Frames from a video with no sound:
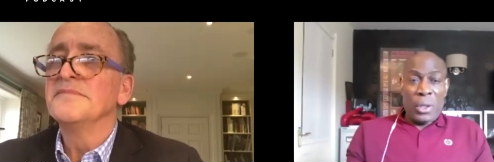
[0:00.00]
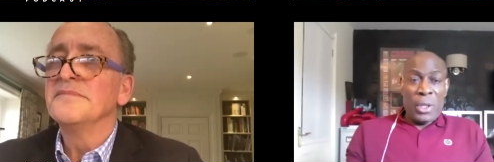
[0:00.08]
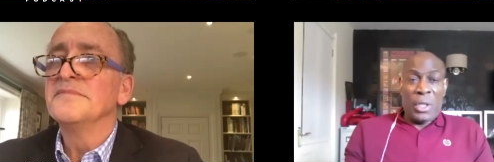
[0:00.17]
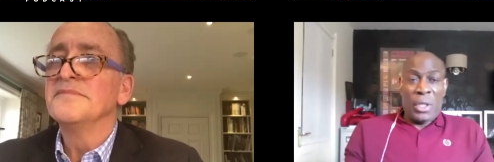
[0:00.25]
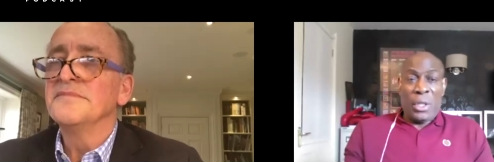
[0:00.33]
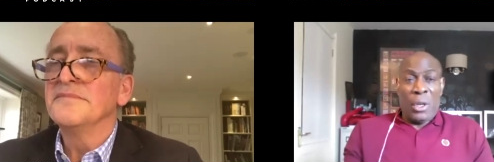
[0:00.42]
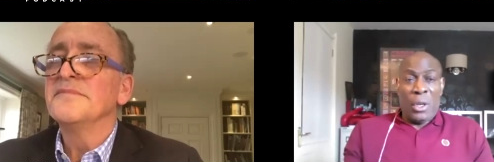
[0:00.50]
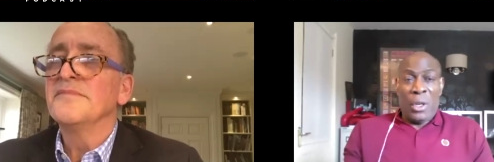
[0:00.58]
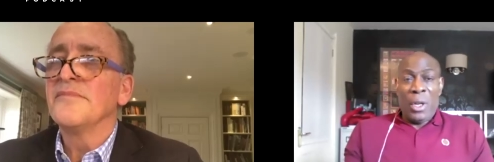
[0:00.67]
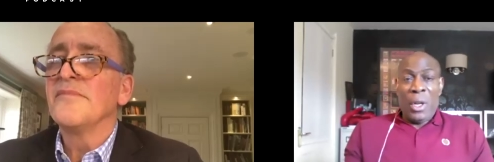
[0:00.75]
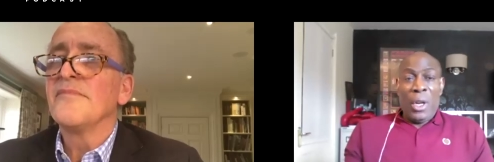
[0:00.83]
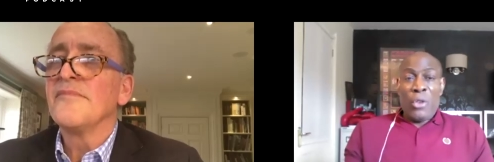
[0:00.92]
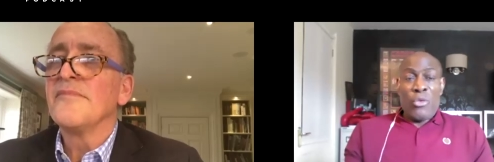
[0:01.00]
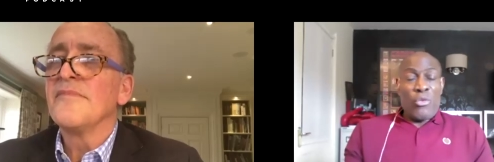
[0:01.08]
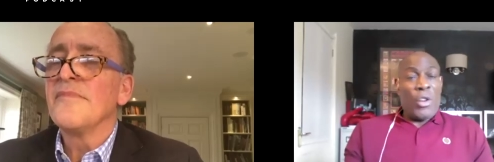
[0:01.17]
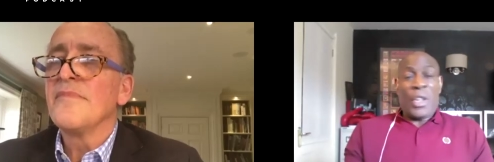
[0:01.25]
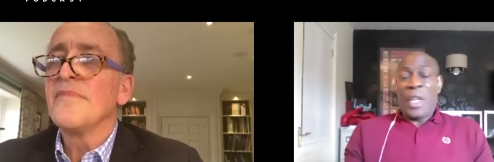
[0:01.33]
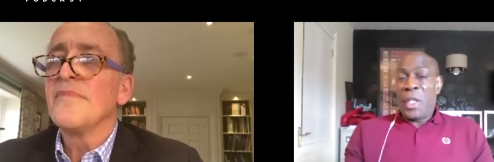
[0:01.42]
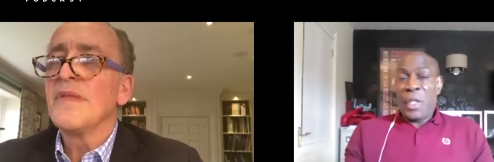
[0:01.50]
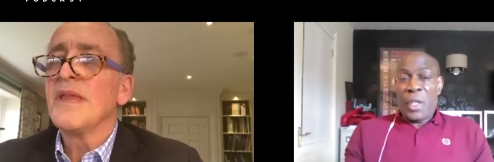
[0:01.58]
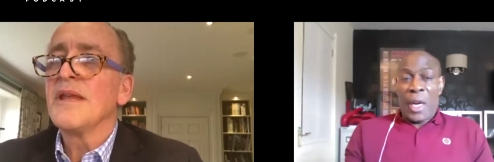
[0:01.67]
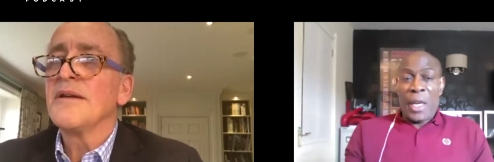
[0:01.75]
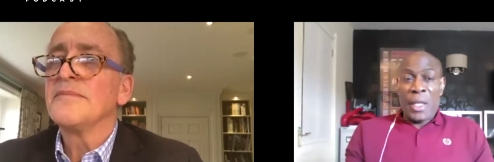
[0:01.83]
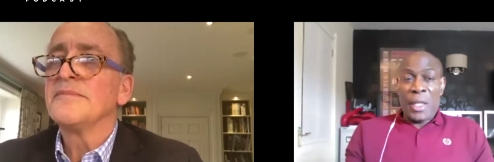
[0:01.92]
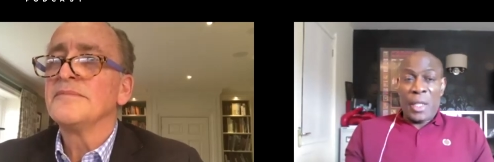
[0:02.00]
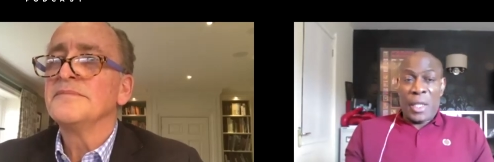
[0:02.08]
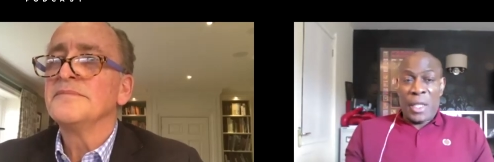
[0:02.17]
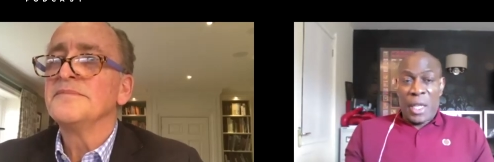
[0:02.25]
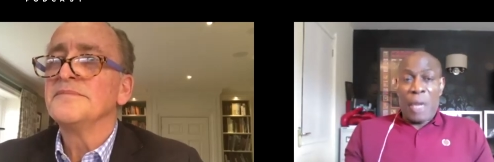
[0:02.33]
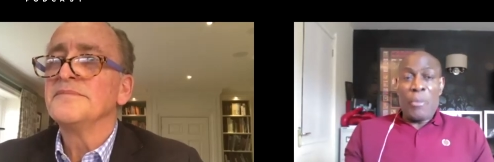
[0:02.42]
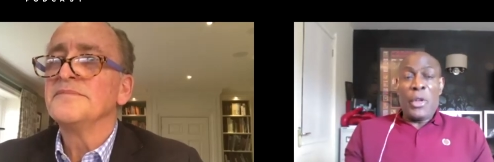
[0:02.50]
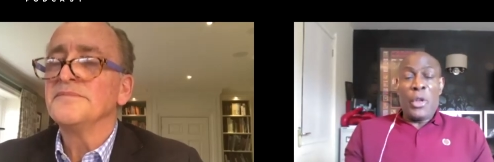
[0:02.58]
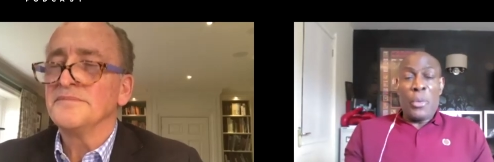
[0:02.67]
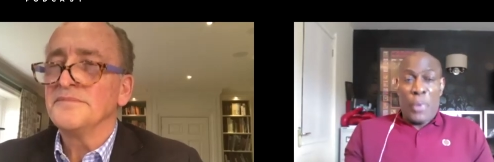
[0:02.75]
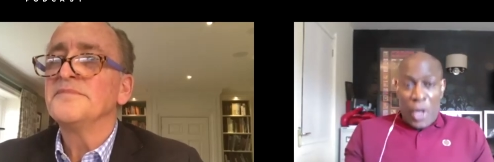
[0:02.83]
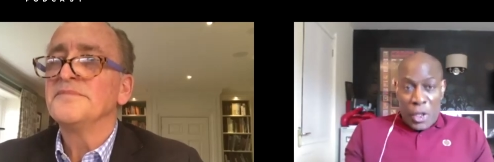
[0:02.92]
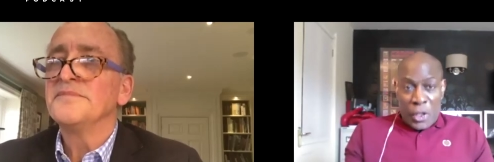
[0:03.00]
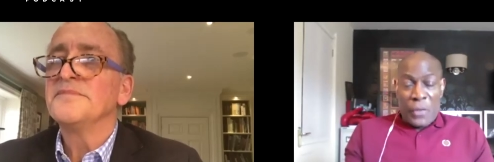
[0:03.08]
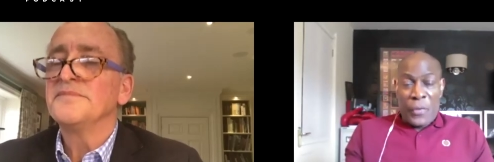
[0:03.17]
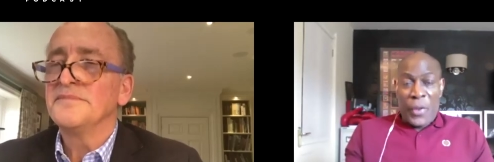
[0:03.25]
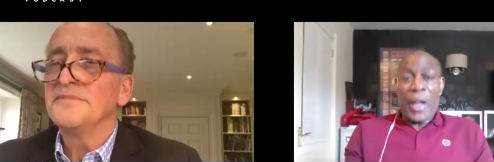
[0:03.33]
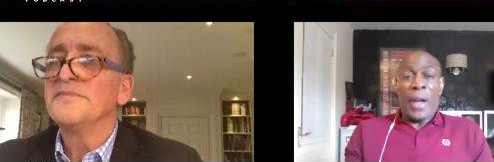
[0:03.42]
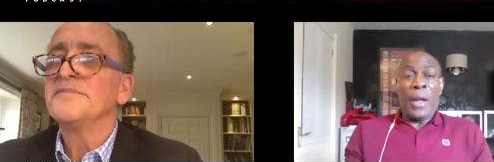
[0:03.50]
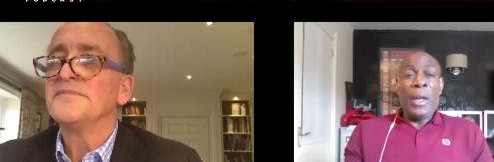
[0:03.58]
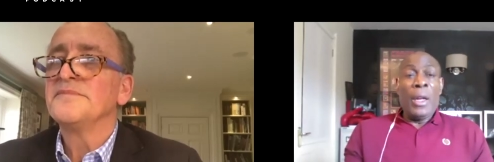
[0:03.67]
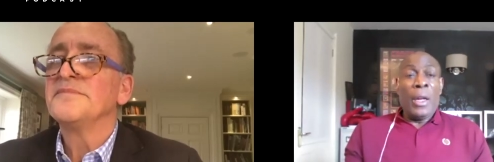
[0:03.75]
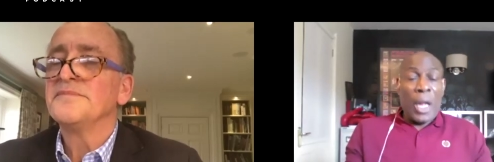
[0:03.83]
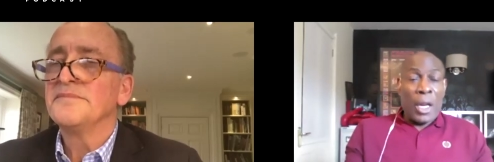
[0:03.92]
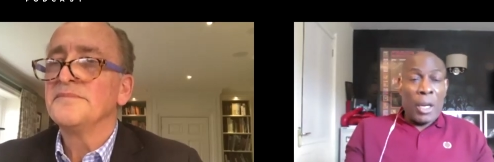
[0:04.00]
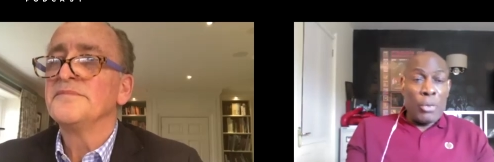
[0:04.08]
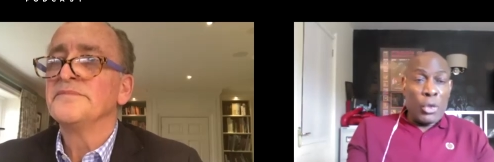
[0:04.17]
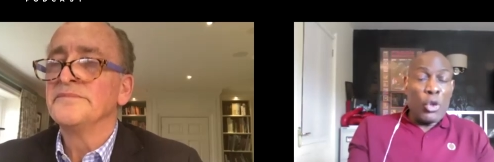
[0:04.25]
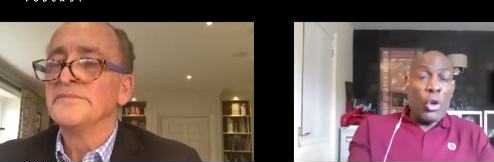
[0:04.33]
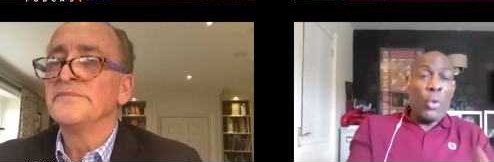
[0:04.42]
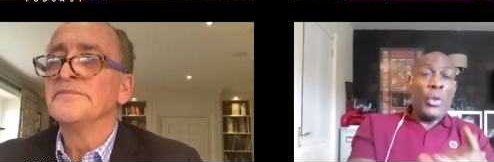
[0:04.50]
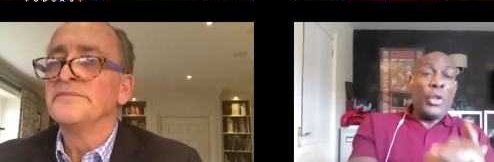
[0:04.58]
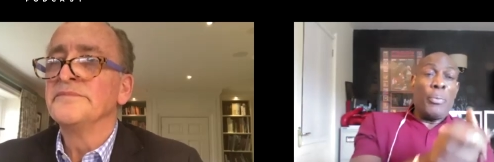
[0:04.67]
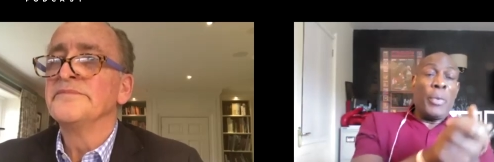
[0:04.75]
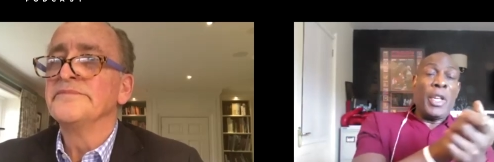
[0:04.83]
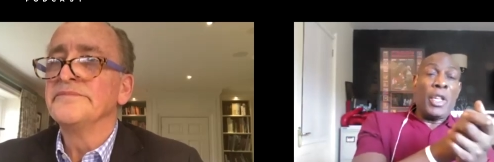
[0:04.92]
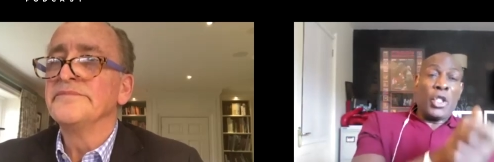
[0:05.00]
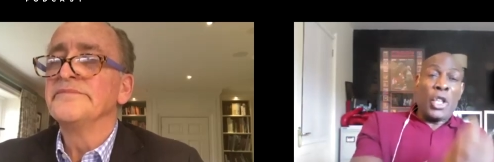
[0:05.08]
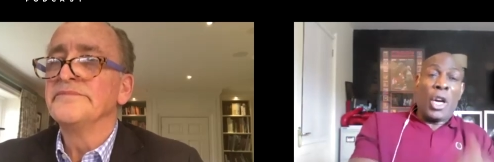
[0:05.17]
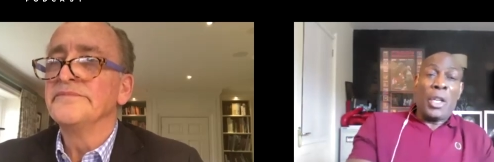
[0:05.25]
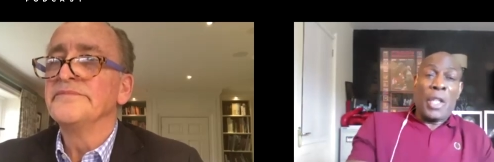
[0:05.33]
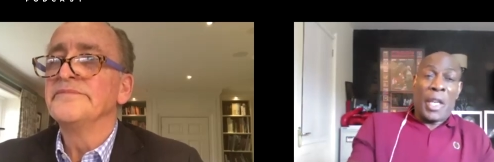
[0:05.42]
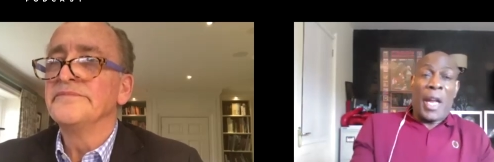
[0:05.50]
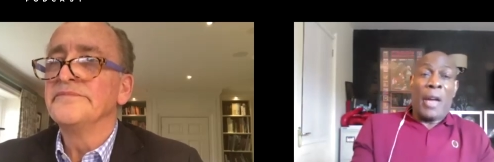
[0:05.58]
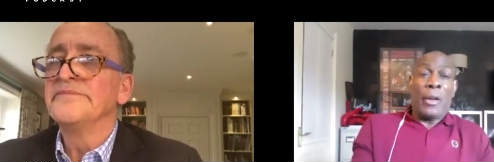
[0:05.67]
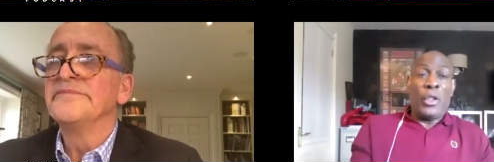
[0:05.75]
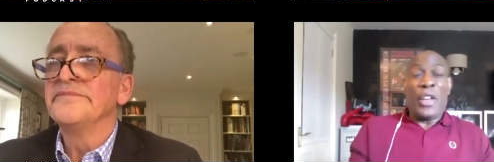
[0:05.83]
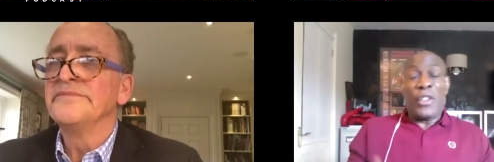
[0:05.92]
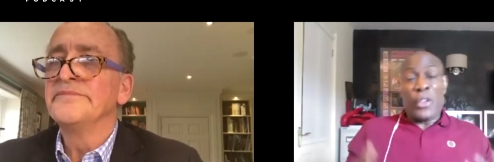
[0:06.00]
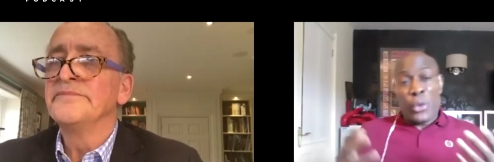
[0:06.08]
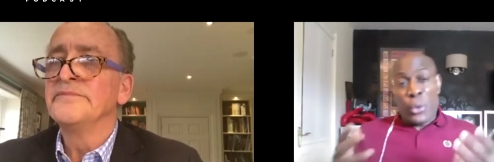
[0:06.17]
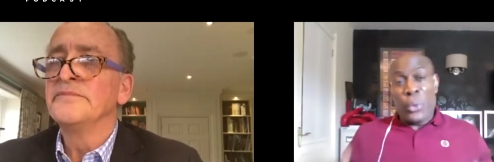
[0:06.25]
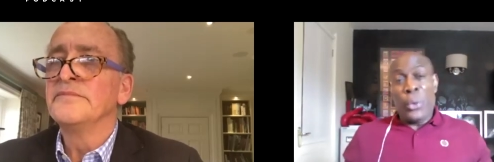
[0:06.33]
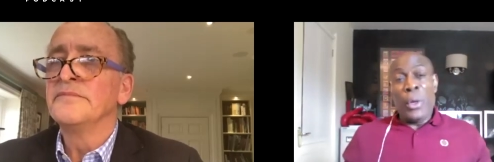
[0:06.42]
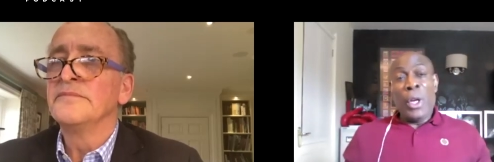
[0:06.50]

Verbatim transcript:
Speaker 1: It's not rocket science, you know what I mean? You persevere, like I'm sure when you're being a chartered accountant, you have to do